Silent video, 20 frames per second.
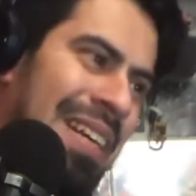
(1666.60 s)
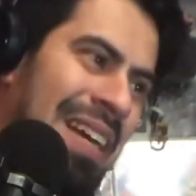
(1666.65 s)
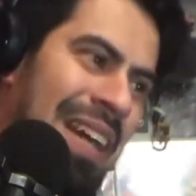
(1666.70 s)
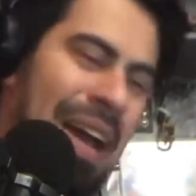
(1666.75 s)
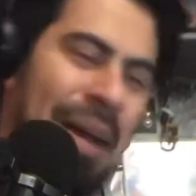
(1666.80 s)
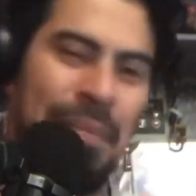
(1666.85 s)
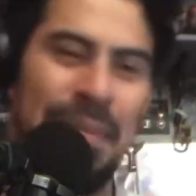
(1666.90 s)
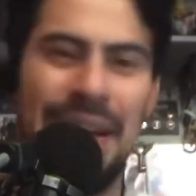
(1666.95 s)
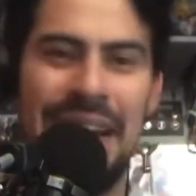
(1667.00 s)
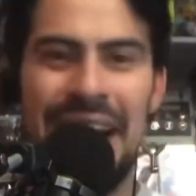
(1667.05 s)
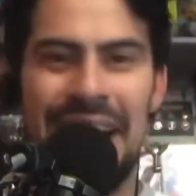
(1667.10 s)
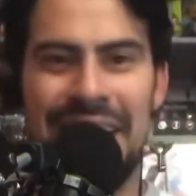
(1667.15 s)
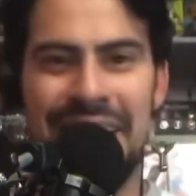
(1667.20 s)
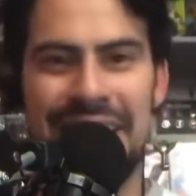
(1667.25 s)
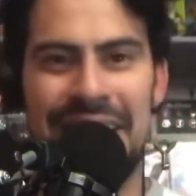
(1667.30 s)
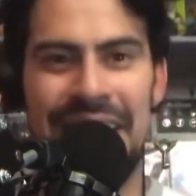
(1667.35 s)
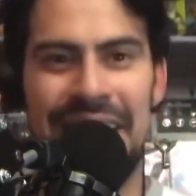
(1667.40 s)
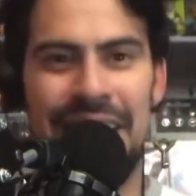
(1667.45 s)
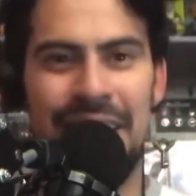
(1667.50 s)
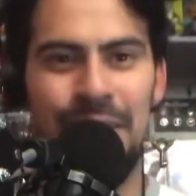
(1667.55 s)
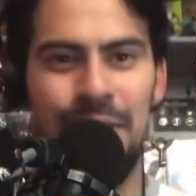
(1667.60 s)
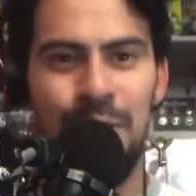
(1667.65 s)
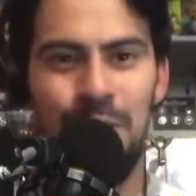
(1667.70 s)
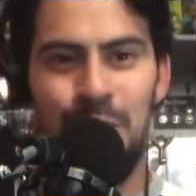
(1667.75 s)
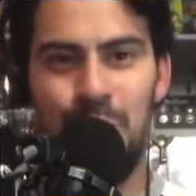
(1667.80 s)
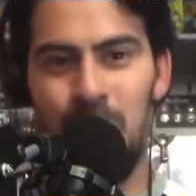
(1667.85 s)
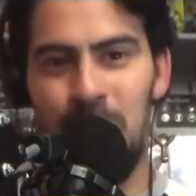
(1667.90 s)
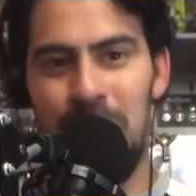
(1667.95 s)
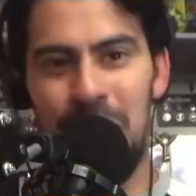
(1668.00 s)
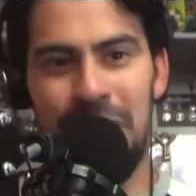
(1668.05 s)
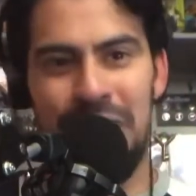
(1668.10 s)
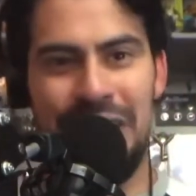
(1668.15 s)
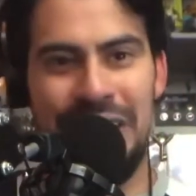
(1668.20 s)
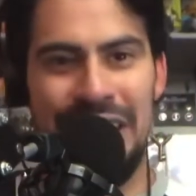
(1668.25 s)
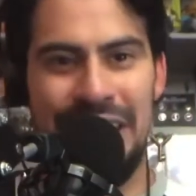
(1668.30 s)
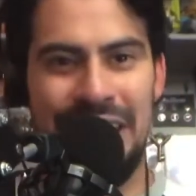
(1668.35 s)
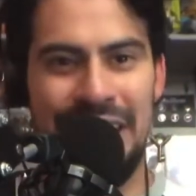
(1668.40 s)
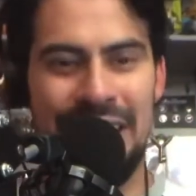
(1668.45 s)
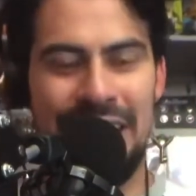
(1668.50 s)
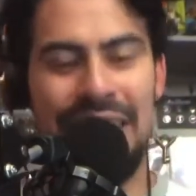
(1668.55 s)
I mean, I could say there's weird
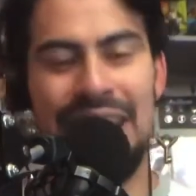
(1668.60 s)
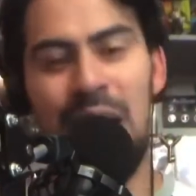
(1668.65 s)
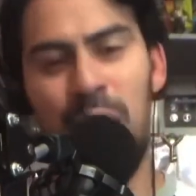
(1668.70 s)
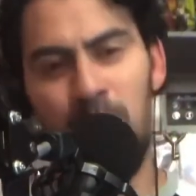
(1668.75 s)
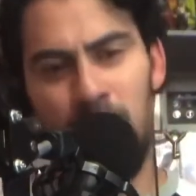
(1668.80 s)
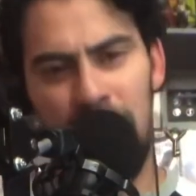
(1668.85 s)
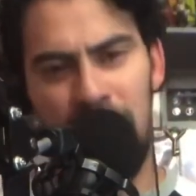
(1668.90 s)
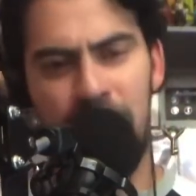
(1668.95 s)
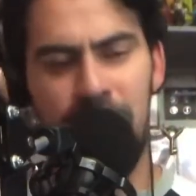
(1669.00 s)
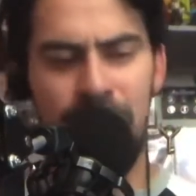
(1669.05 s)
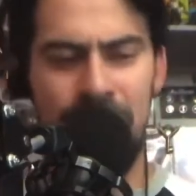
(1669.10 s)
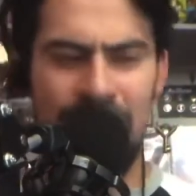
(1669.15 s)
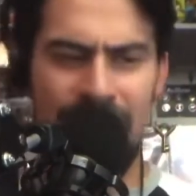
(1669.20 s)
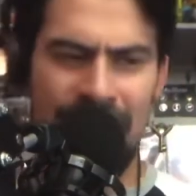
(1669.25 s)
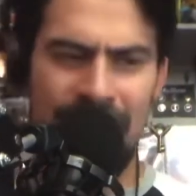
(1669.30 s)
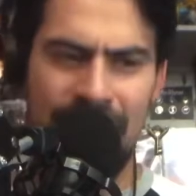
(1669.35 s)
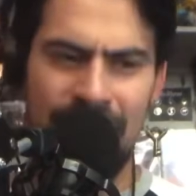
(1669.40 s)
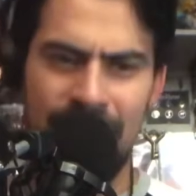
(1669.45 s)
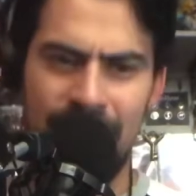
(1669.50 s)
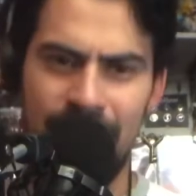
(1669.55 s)
scenes, not weird, but like